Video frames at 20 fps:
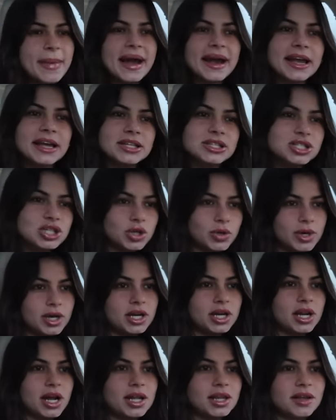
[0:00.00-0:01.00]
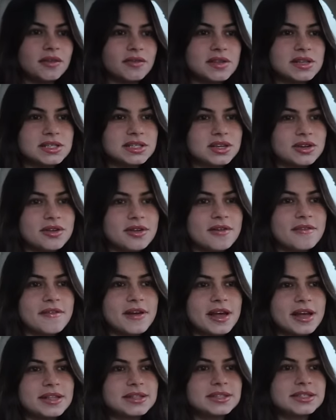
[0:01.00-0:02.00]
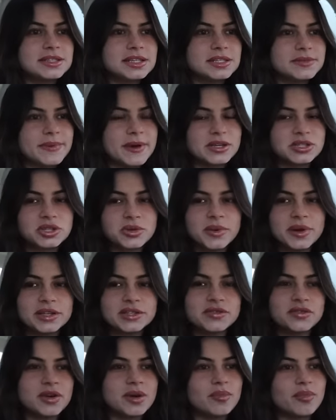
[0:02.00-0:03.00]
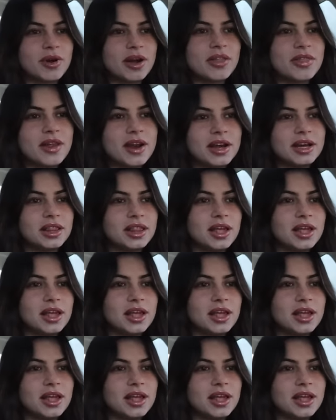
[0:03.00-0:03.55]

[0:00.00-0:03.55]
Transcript: back into it. I love these little events, especially when it's for a brand that I